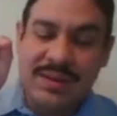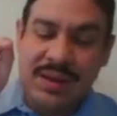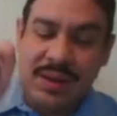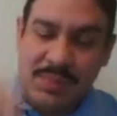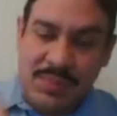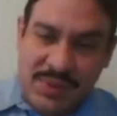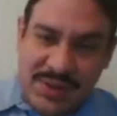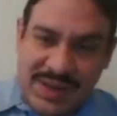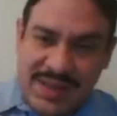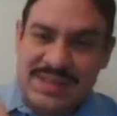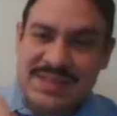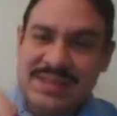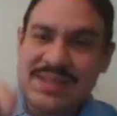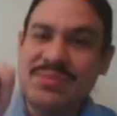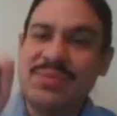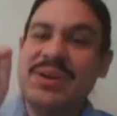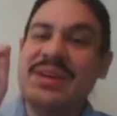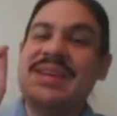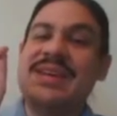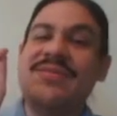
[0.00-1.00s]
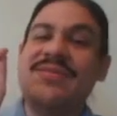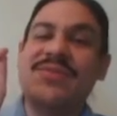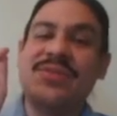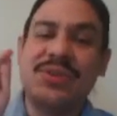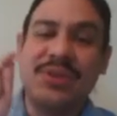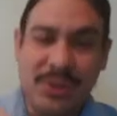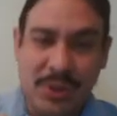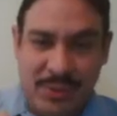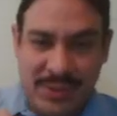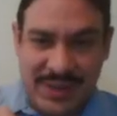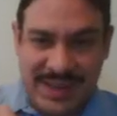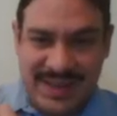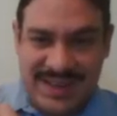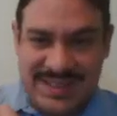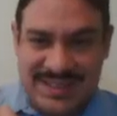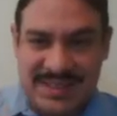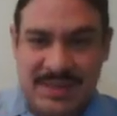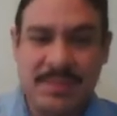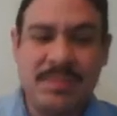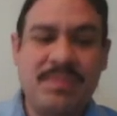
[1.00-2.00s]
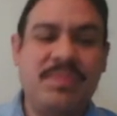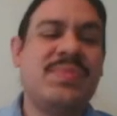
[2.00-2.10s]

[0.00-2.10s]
uppercase and one key for the lowercase.